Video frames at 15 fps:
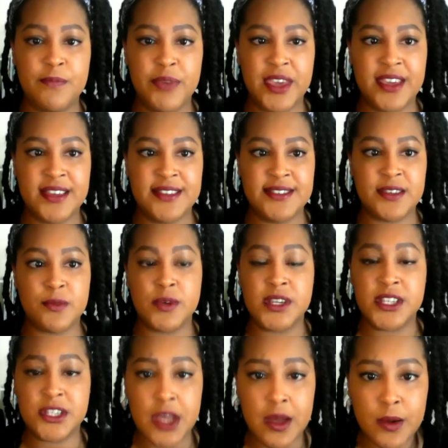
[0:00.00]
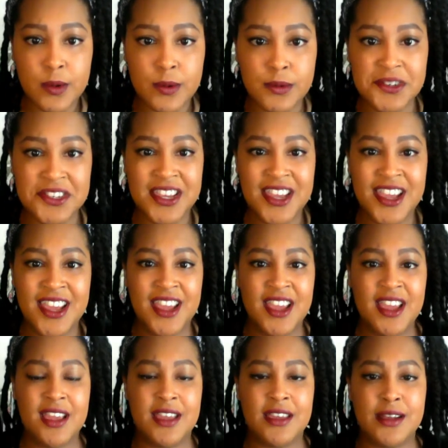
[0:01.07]
because if we don't,
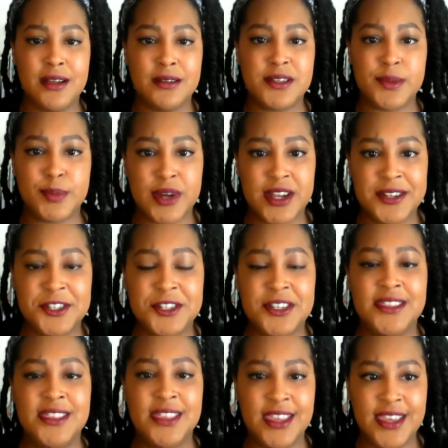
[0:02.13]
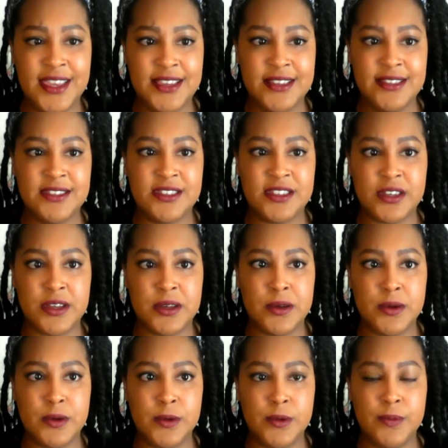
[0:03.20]
depression leads
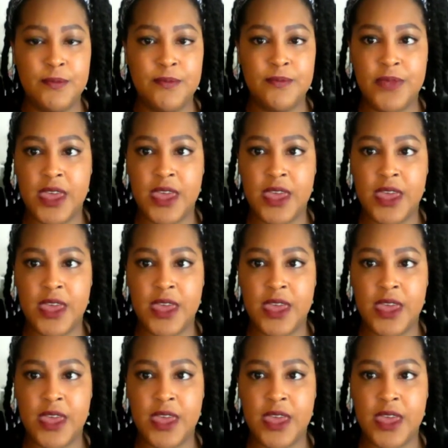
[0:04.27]
to